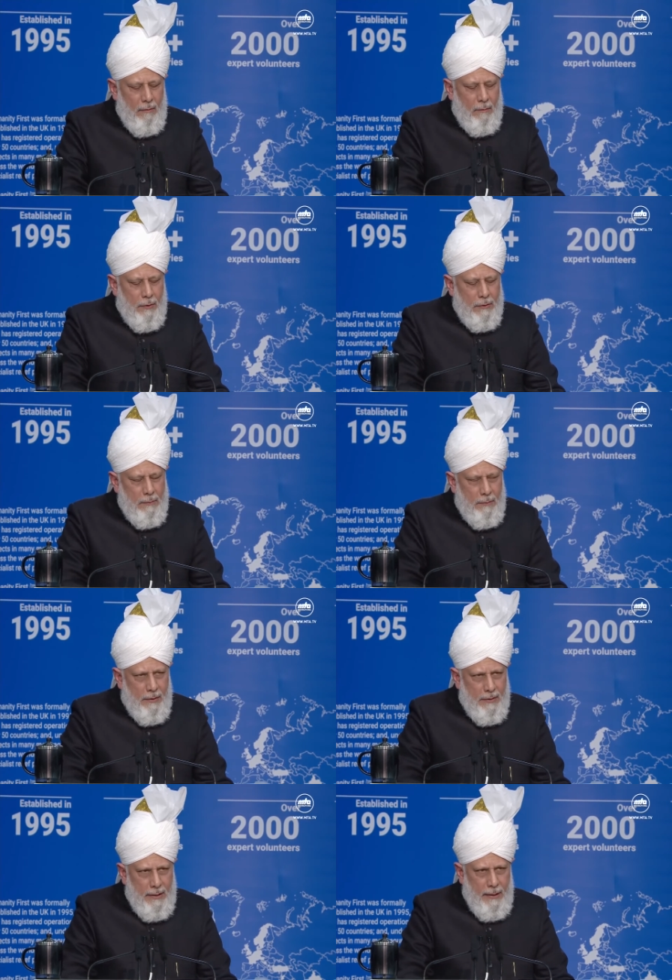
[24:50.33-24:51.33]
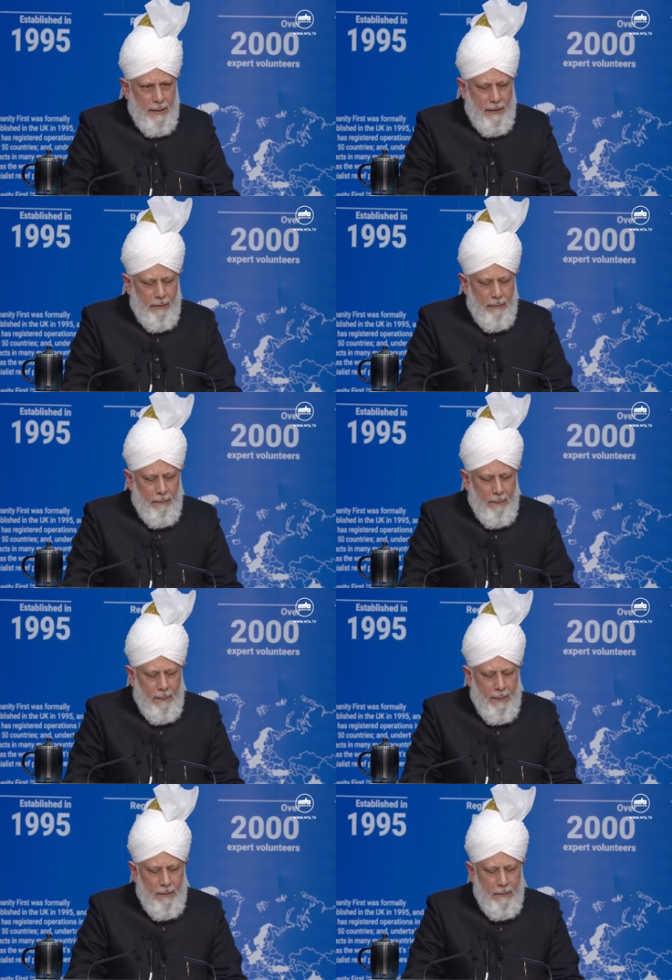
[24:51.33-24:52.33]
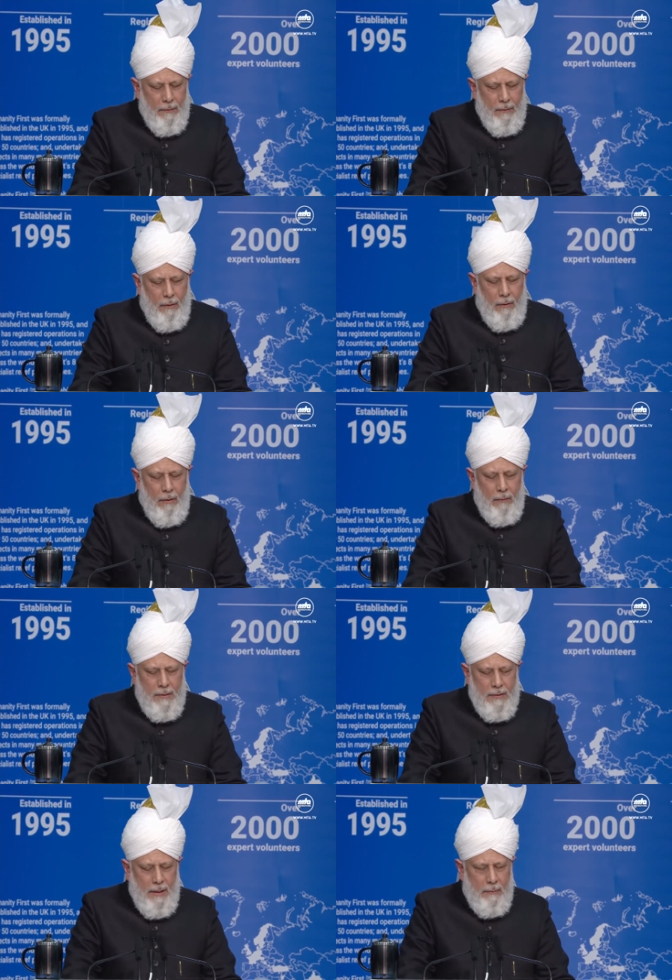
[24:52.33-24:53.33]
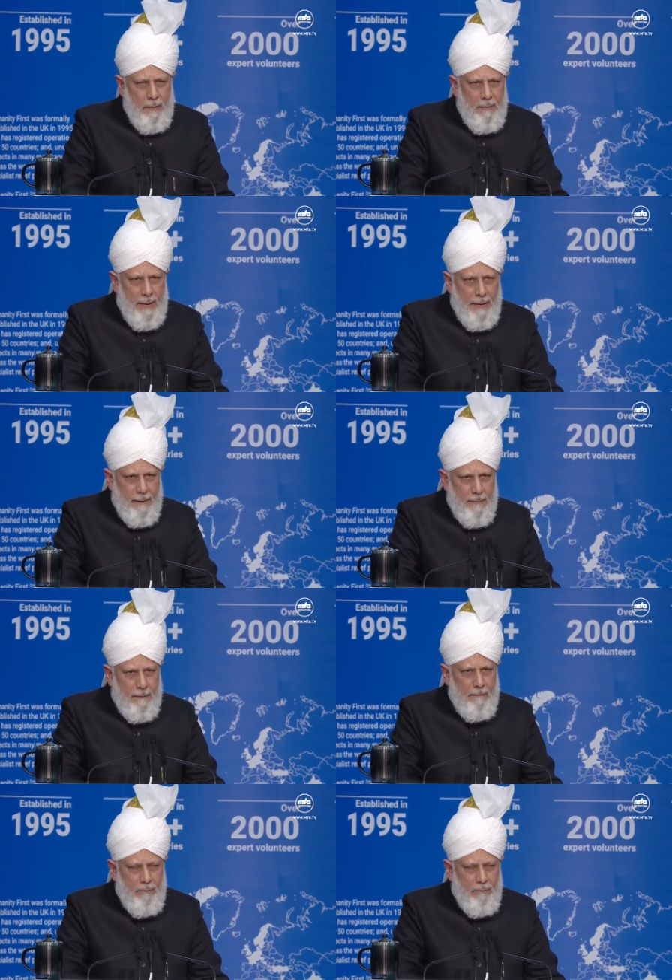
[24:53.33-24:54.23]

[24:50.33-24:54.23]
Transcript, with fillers: Most importantly, you should always keep in mind